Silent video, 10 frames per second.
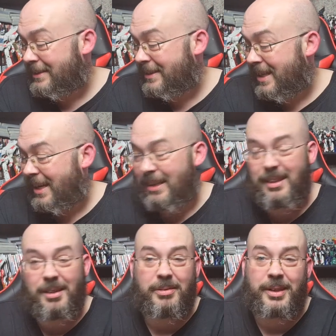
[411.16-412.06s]
yeah,
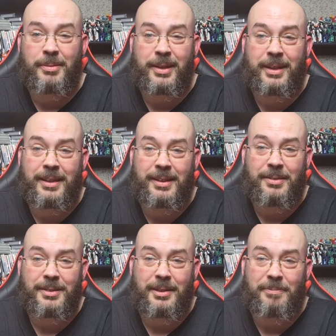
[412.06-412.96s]
I don't really want to get into
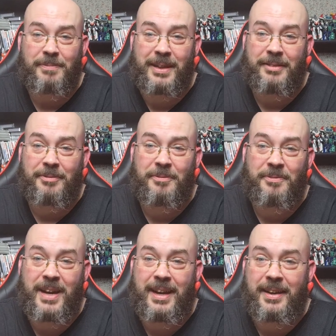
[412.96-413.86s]
using a fucking
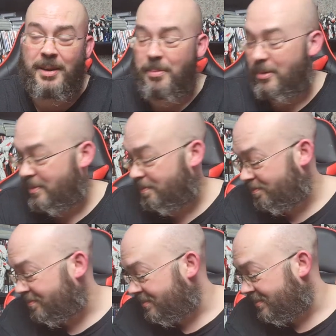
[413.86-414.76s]
fan hub or
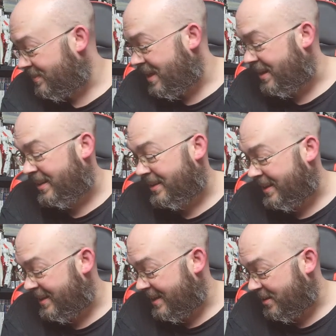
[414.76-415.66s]
anything
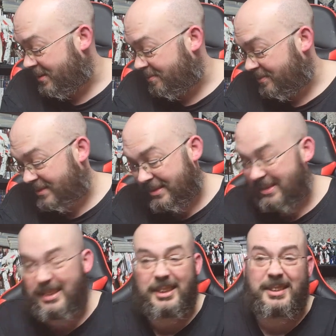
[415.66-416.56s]
like that, or
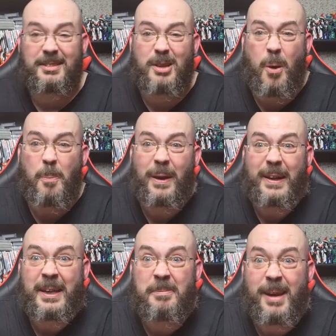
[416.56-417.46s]
just
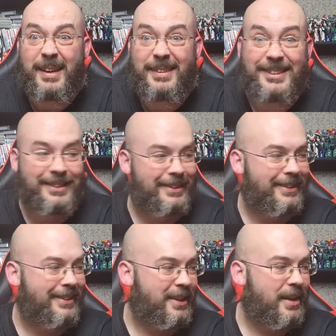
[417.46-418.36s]
complicate matters.
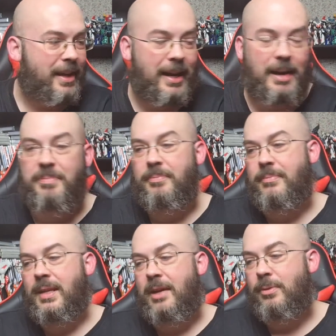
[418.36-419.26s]

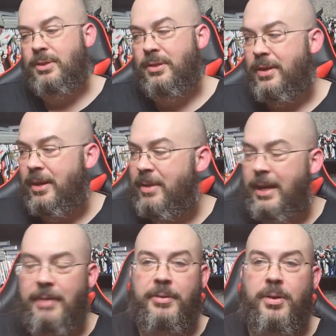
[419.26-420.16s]
I've also got him that I
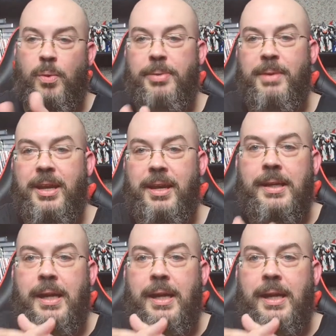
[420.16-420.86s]
haven't got with me.